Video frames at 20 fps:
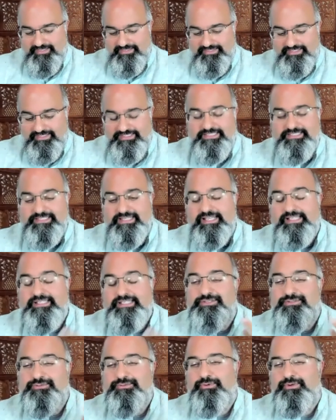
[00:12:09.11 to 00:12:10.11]
This is an
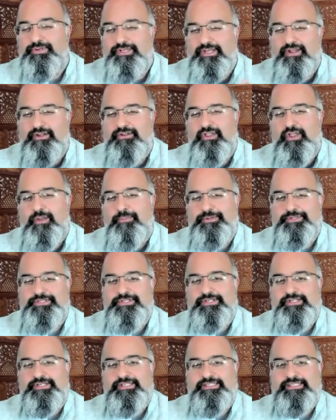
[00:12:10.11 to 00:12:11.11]
extraordinary
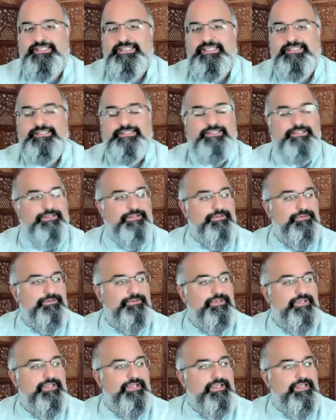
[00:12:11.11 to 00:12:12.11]
opportunity to
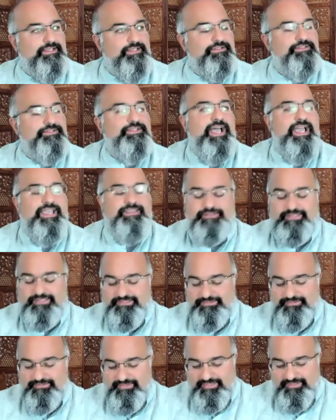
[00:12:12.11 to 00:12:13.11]
dive
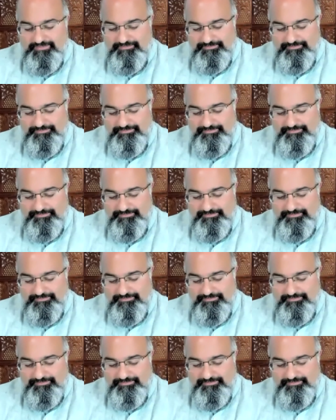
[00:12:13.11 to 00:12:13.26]
into them.